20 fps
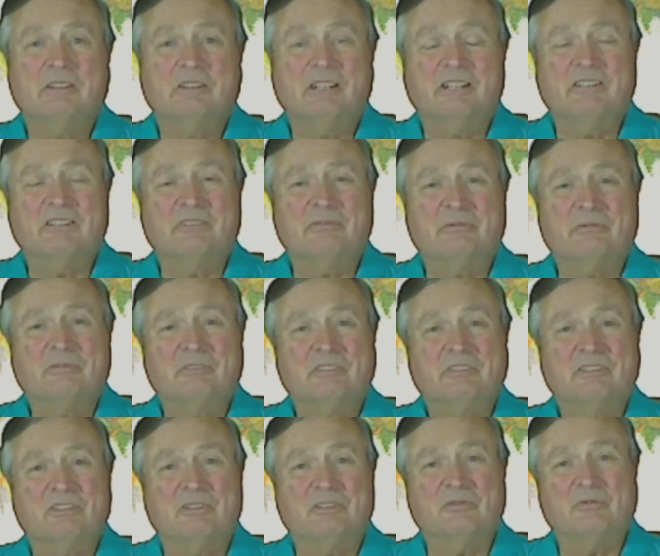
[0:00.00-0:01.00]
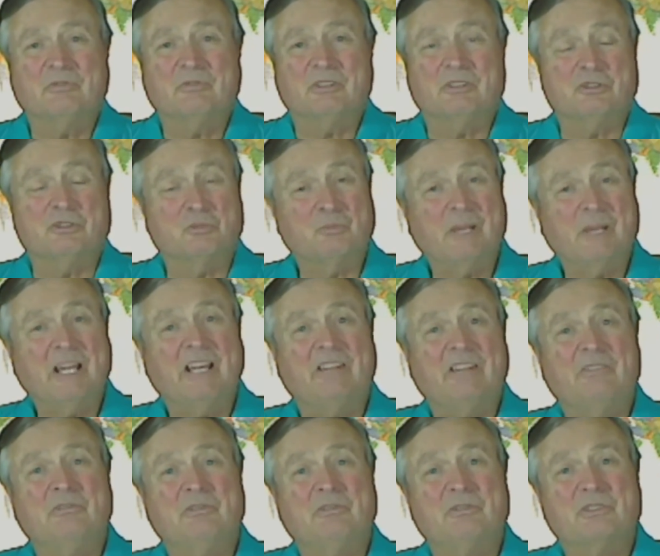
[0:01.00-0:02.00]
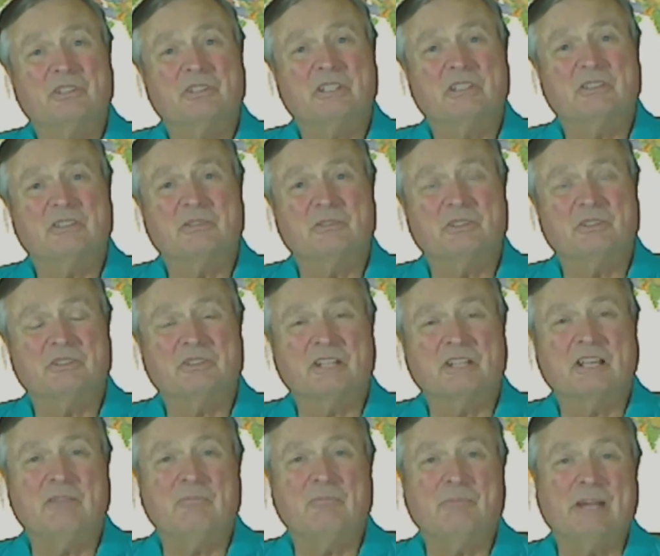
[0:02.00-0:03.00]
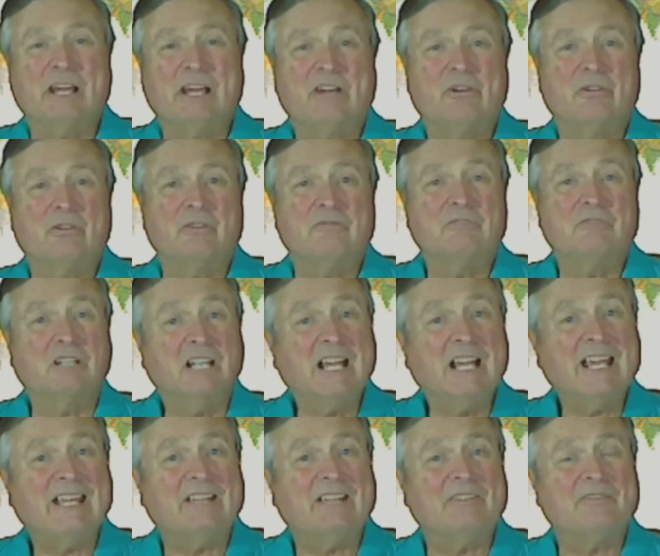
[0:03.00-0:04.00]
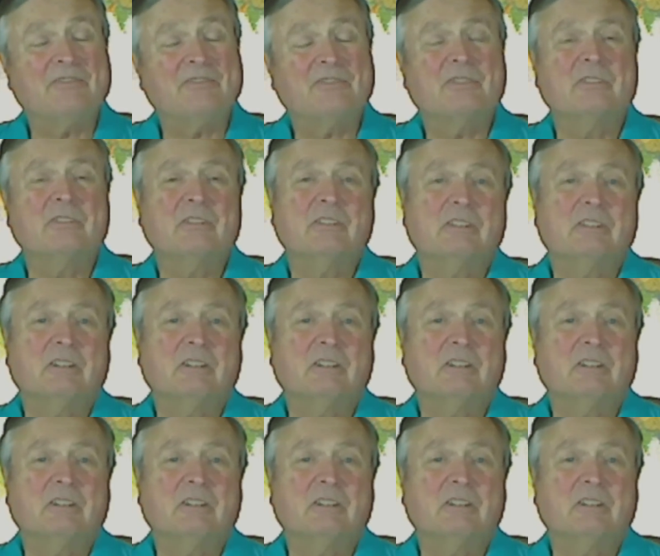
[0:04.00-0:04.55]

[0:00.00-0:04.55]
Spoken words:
And in Japan, you see the same pattern of clans,